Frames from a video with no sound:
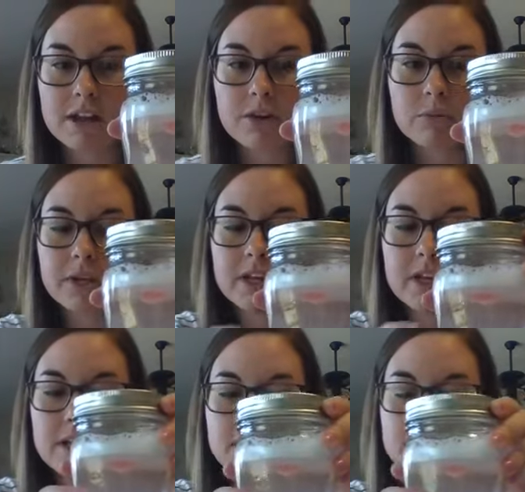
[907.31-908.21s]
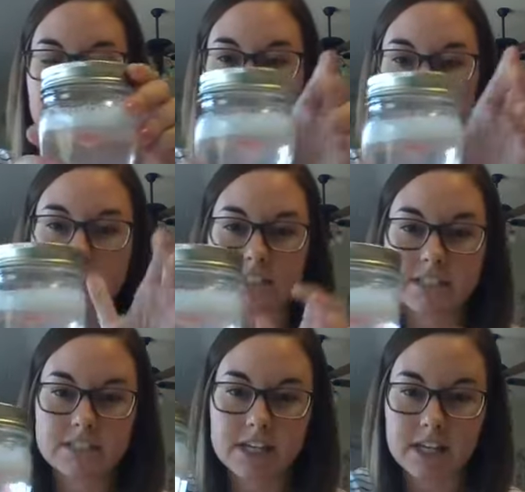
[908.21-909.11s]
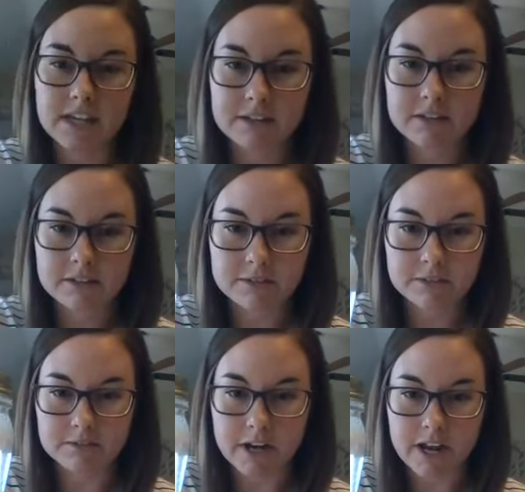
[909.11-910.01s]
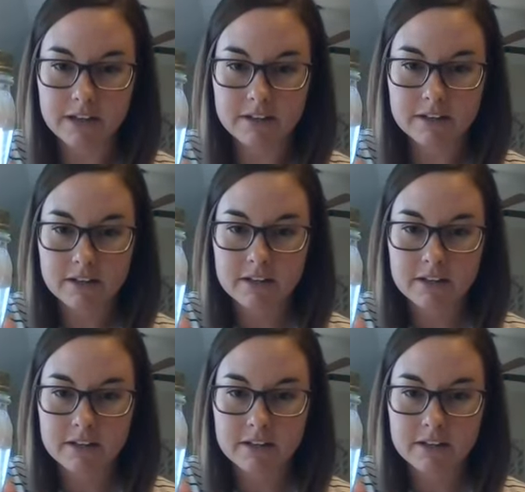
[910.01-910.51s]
and it'll be easier to see, right?